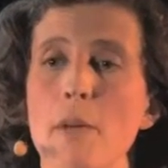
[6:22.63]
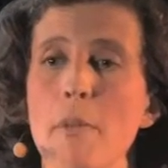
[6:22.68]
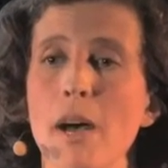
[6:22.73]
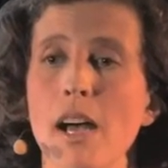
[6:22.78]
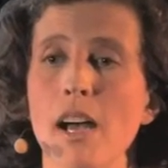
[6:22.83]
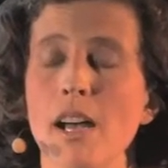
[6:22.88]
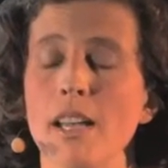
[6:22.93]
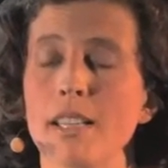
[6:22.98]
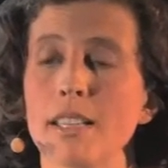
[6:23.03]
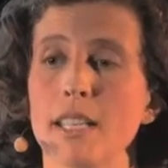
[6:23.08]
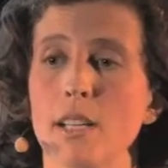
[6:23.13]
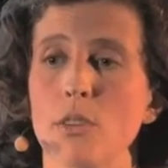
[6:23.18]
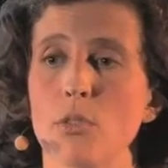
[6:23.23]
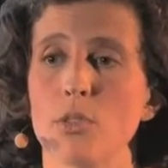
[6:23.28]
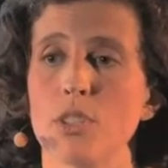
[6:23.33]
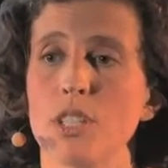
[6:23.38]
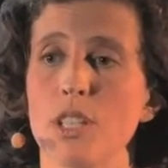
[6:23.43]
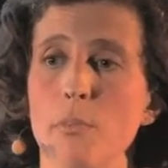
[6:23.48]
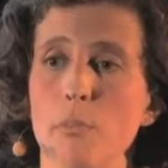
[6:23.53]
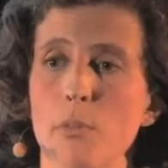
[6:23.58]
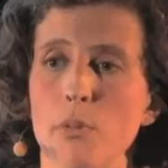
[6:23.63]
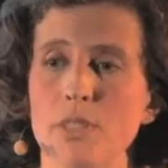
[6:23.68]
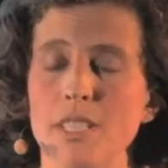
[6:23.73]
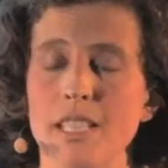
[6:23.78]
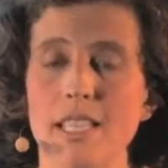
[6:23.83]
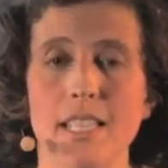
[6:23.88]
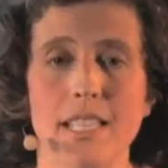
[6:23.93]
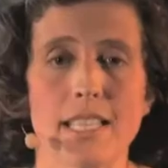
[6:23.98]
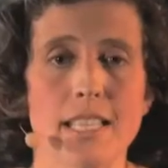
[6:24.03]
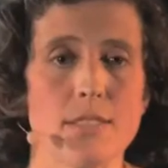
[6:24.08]
I'm going to have a hard time
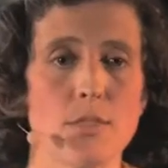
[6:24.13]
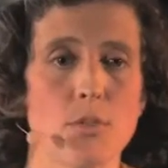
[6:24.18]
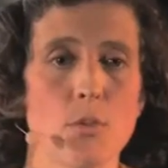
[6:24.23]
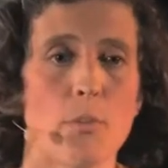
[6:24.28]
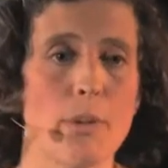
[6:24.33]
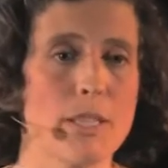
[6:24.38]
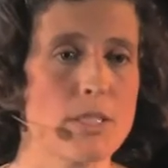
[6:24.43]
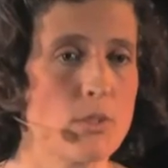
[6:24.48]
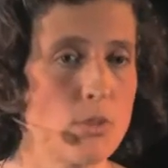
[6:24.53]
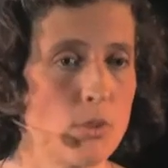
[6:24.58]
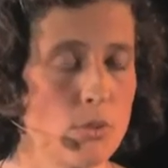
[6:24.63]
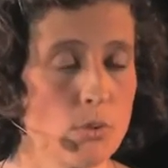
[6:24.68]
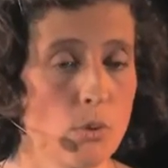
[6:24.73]
in a group to assert